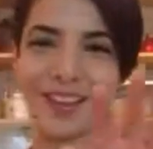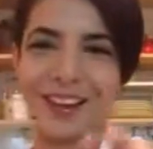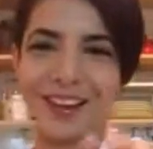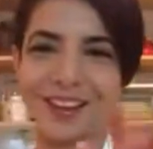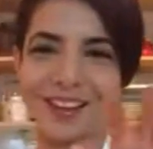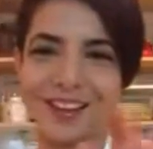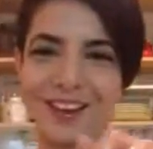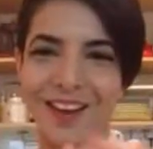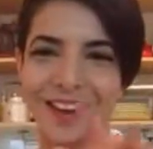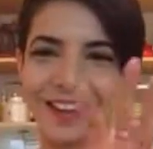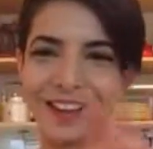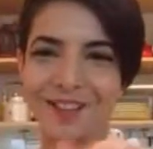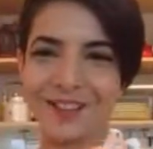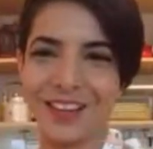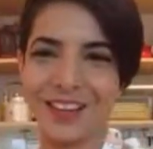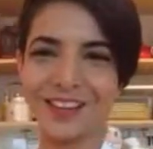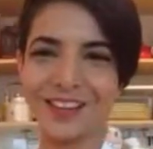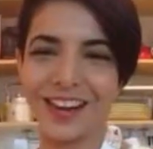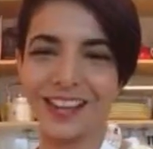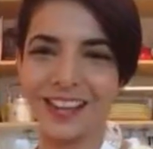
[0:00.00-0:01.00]
that are talking to
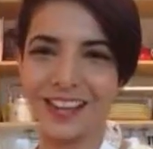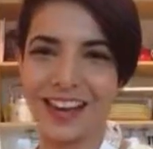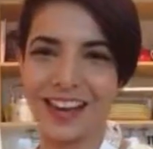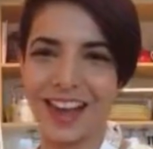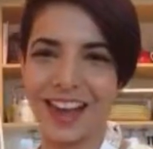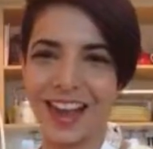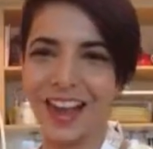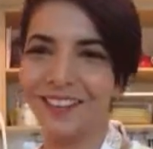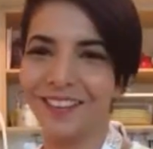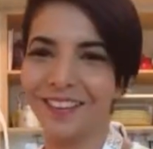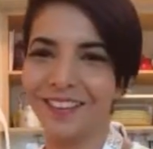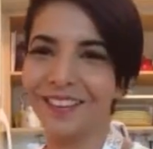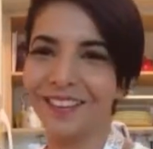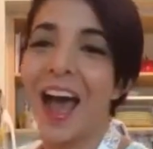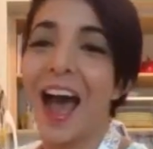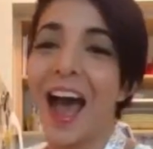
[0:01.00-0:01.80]
me right now.